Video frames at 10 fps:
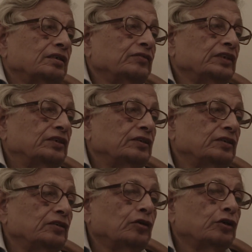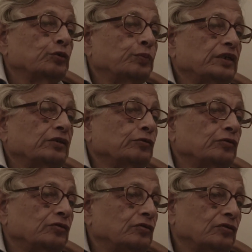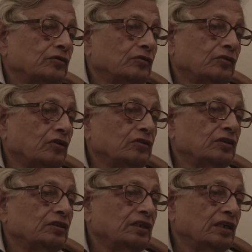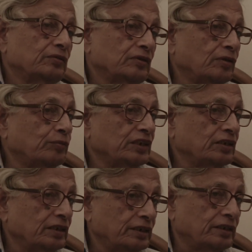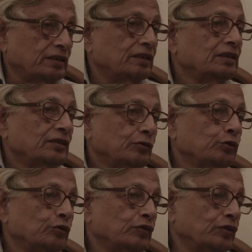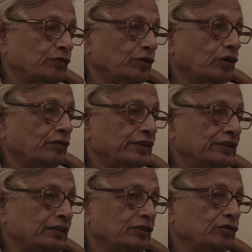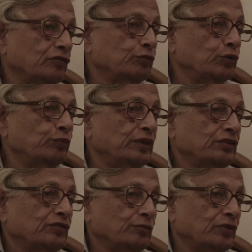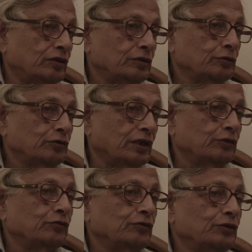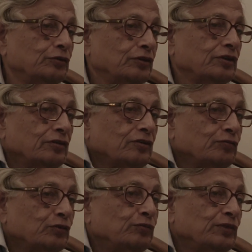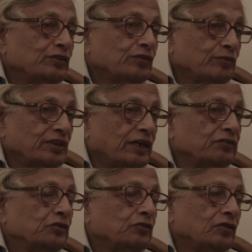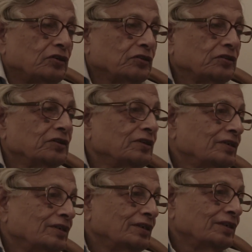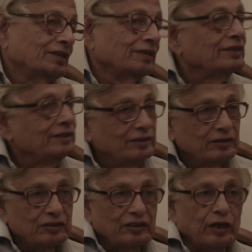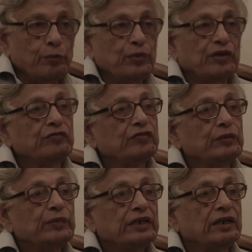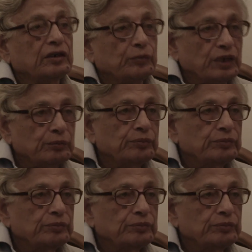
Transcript: which did not spread to North India till much later. You know, we always think of movements from north to south, we do not think of movements from south to north. It came when we made our map.